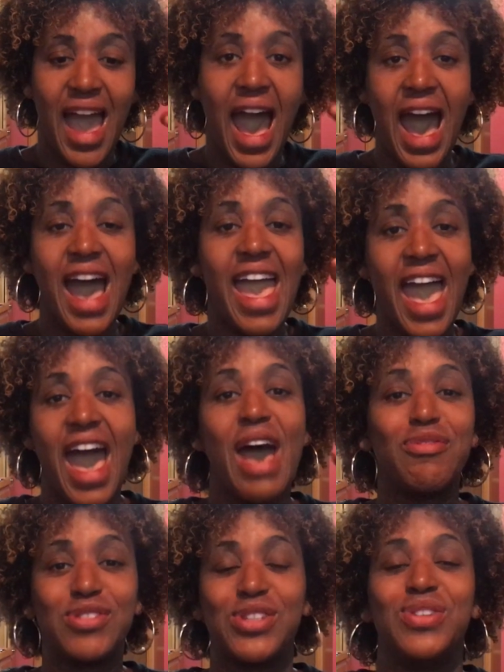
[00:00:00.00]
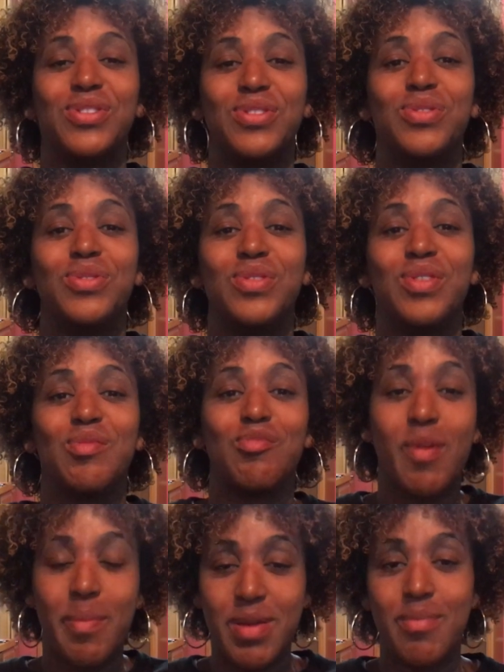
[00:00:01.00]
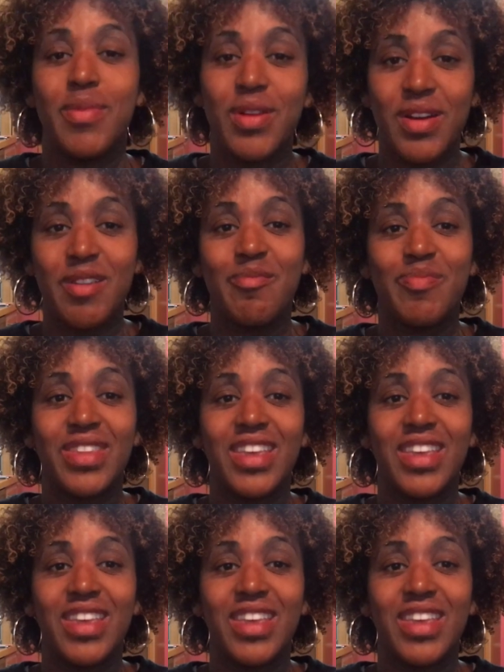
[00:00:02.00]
have to remember